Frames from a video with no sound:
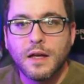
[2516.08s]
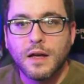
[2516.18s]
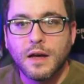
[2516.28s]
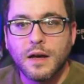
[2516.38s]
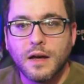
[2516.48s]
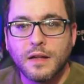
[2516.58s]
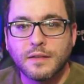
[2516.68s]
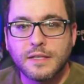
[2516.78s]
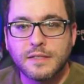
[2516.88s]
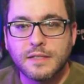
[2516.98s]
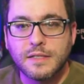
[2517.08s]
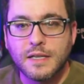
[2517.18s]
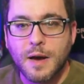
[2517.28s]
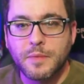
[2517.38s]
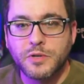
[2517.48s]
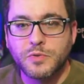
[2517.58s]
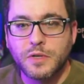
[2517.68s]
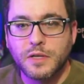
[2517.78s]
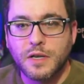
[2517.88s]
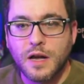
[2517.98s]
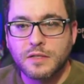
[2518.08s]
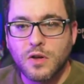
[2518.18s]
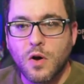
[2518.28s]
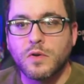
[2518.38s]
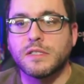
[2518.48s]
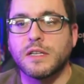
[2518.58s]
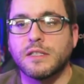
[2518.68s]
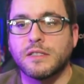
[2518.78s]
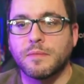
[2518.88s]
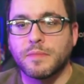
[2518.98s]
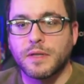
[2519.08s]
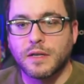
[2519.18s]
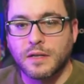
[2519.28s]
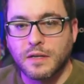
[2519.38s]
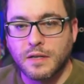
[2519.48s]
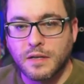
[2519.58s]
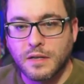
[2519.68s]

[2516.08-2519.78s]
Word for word: Uh, let's see. How much would it cost? Oh, to send something.